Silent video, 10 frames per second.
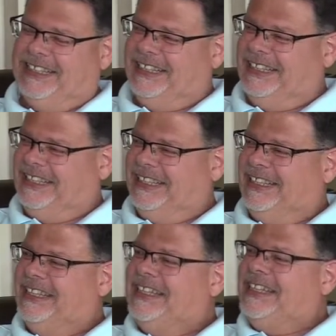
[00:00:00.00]
not one of
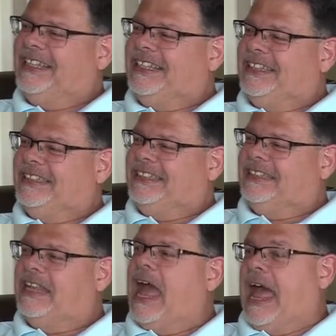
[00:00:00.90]
the ones that they
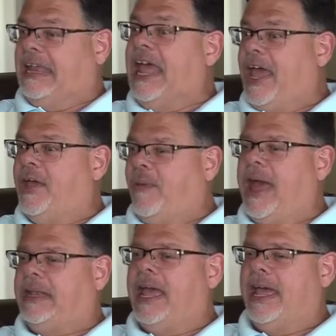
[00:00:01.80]
replaced. I know,
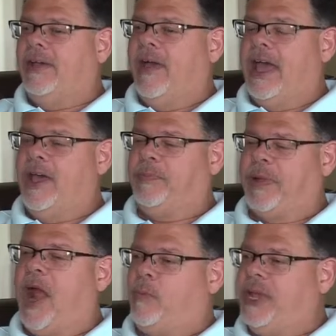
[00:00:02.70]
I know. I hope
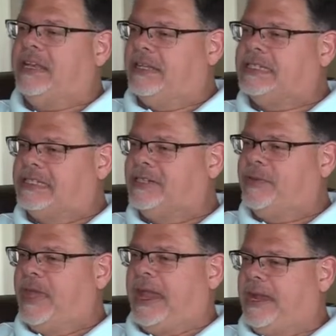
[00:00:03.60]
our window's still
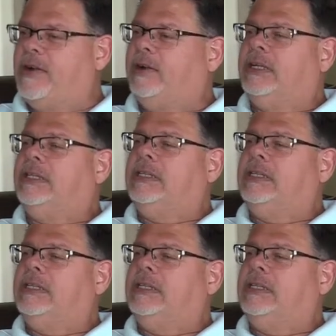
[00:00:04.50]
there.